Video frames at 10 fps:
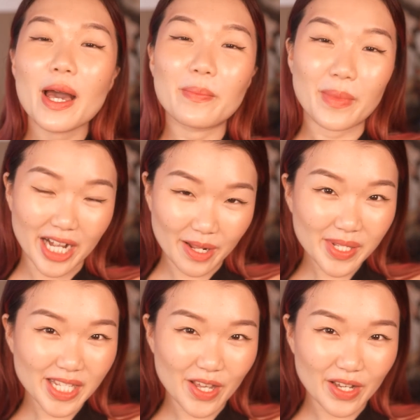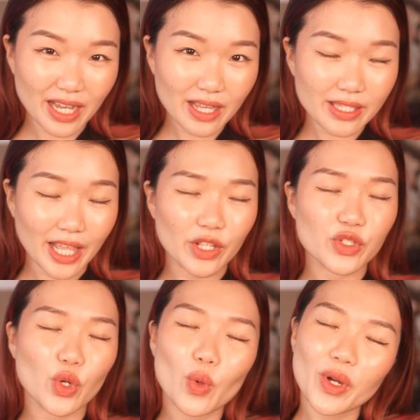My name is Leona. Thanks
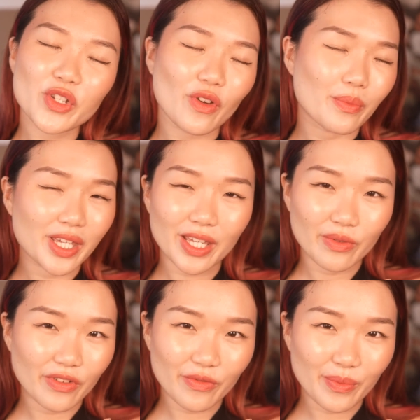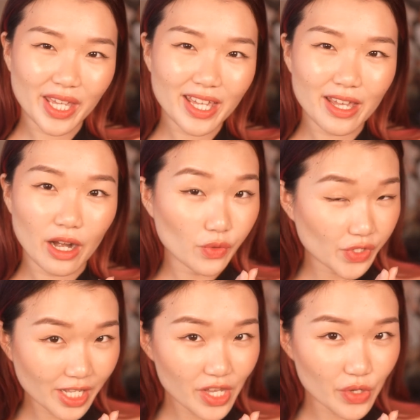so much for being with me, and I'll
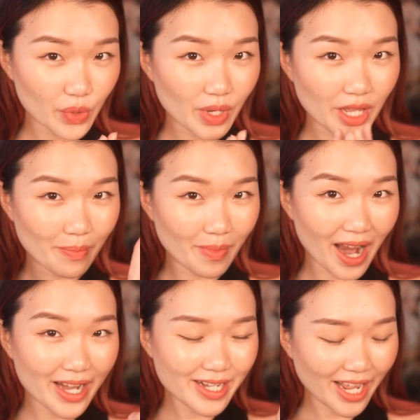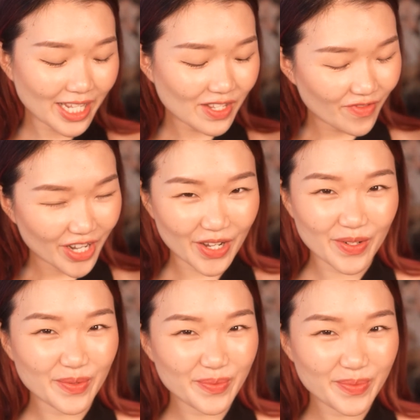see you in my next video.